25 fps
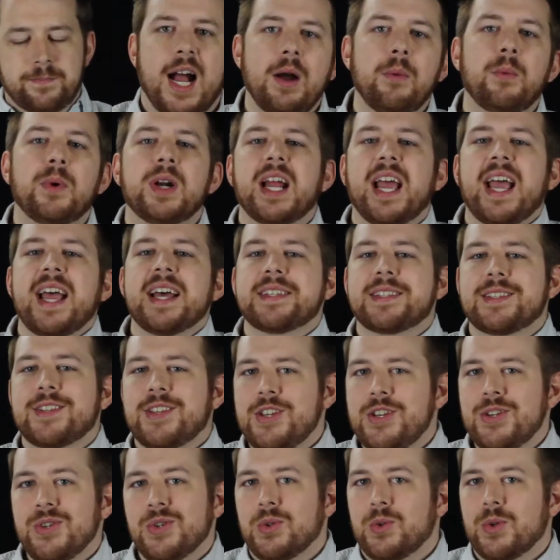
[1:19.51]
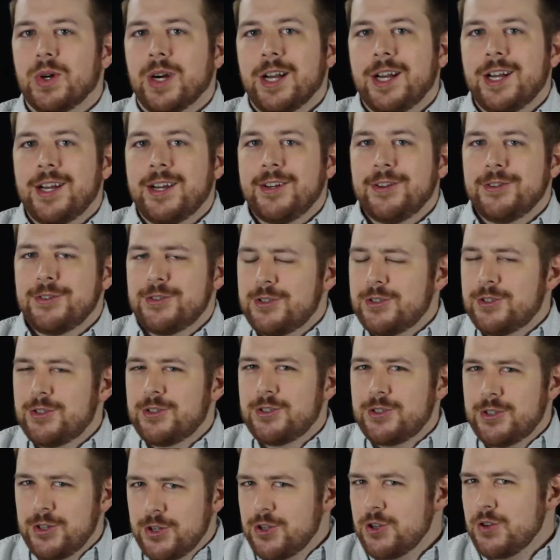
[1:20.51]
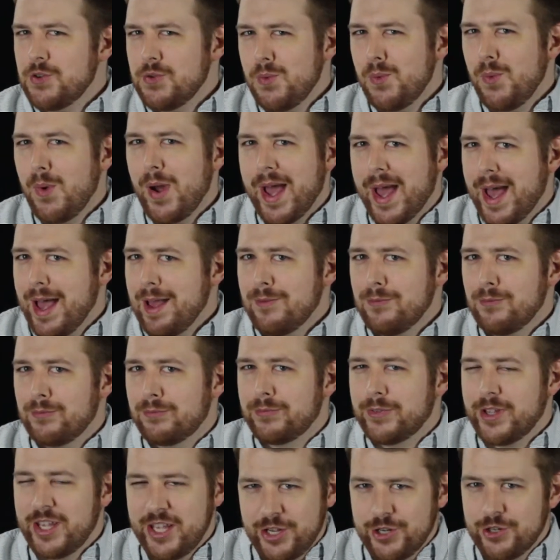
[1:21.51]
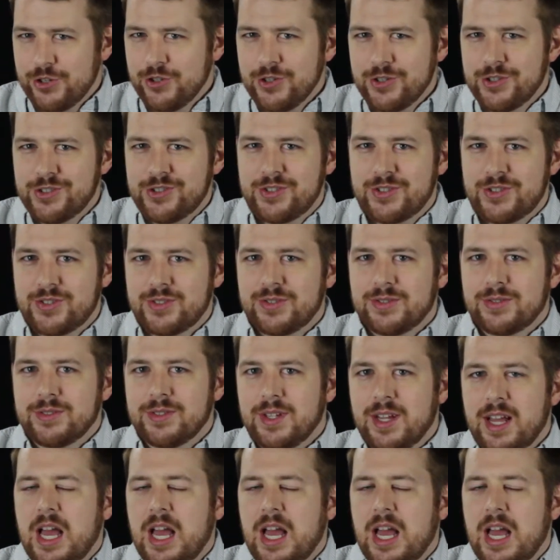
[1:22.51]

I want to ask you, do you have ears?